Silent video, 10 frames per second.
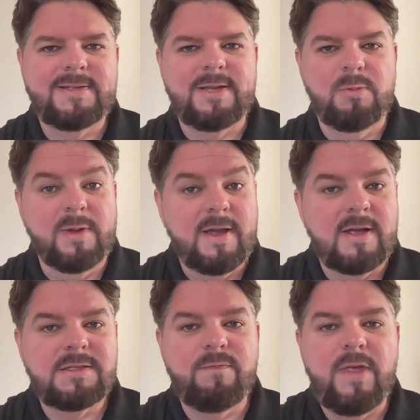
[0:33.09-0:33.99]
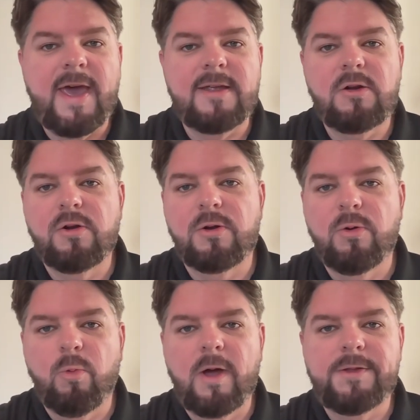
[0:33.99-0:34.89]
So because of that, you're going to
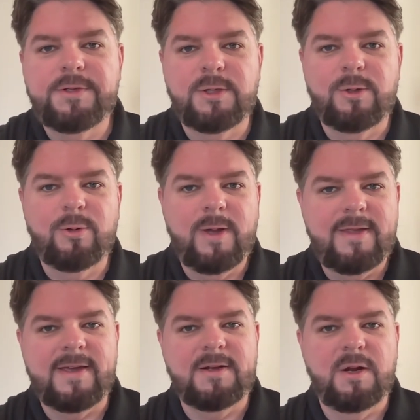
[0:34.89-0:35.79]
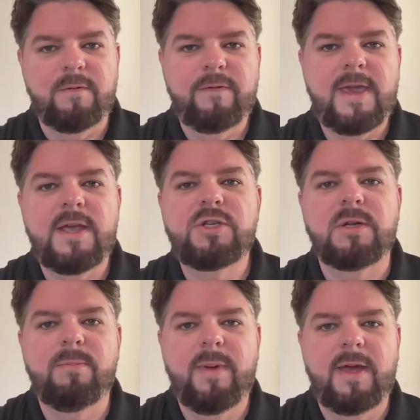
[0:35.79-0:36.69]
want to hit that
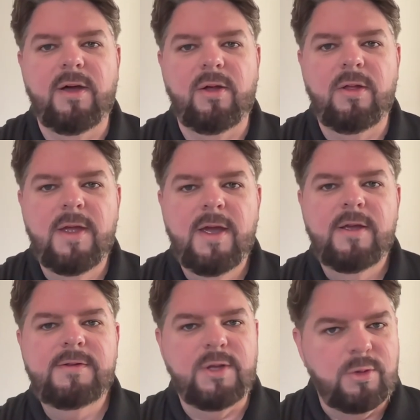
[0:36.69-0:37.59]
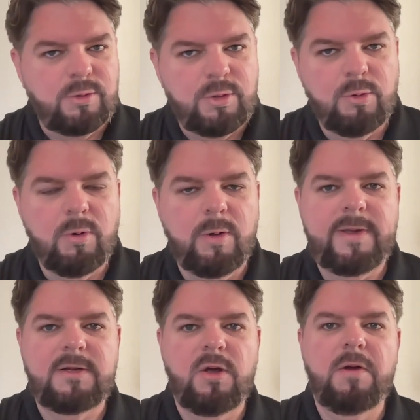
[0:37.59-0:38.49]
notification bell so you will
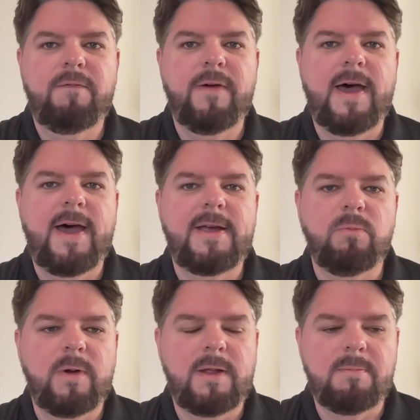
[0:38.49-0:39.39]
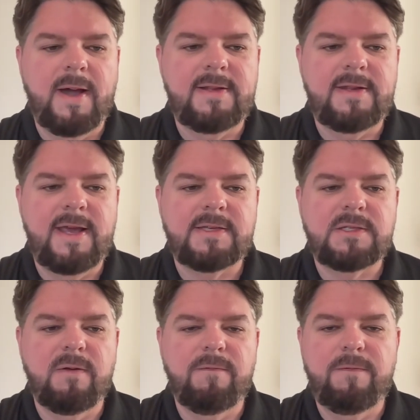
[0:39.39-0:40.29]
be notified when my next
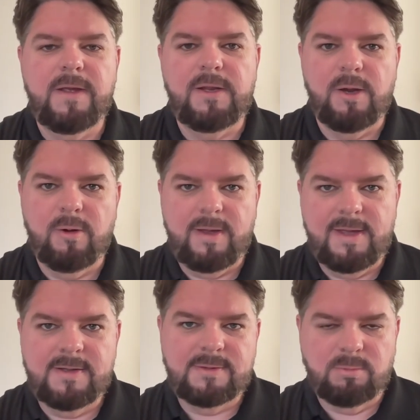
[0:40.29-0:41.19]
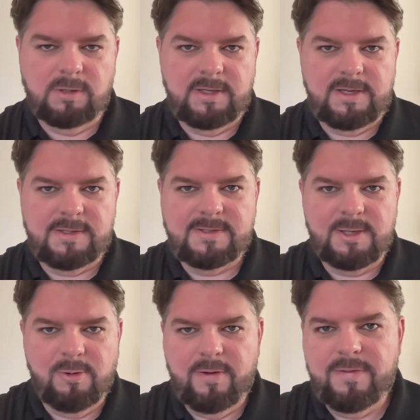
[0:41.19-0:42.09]
video is released.
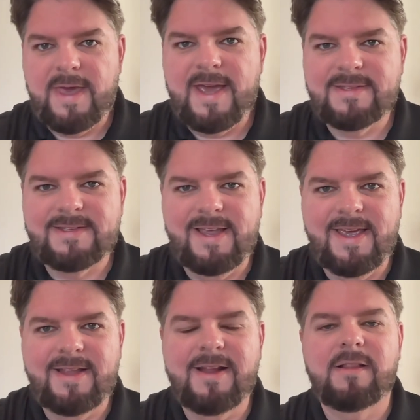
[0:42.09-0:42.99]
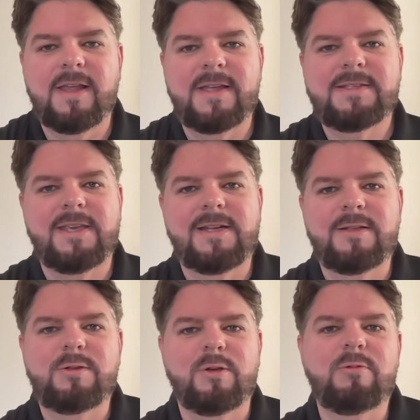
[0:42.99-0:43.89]
So with that said, let's get
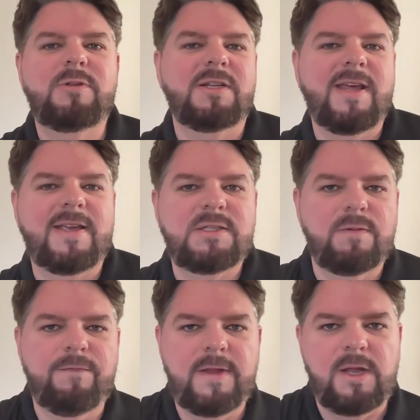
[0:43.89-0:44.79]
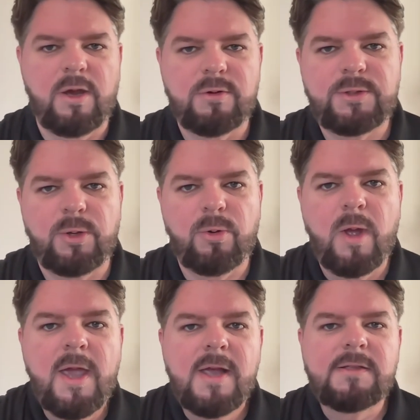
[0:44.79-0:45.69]
into today's video. So
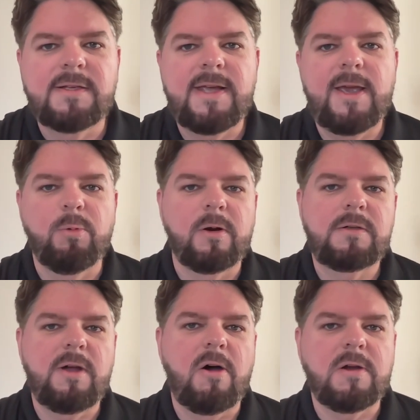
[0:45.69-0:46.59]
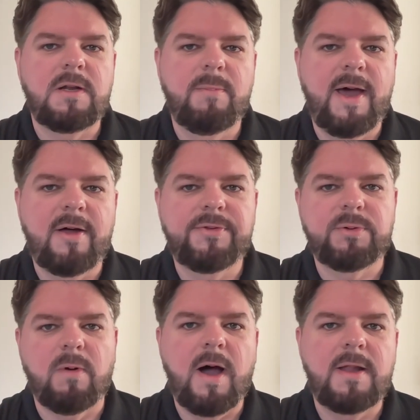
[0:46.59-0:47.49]
today we're talking about
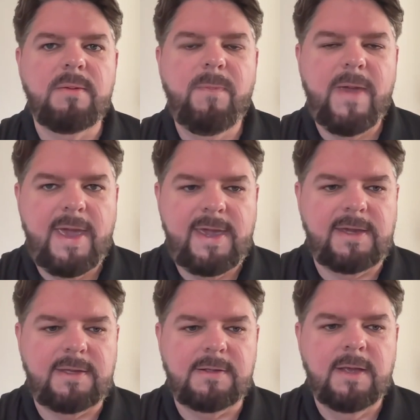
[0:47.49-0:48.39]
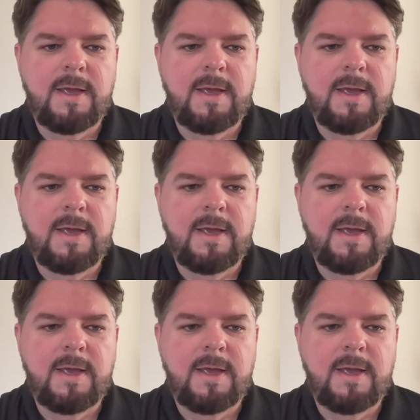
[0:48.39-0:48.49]
Daron Payne.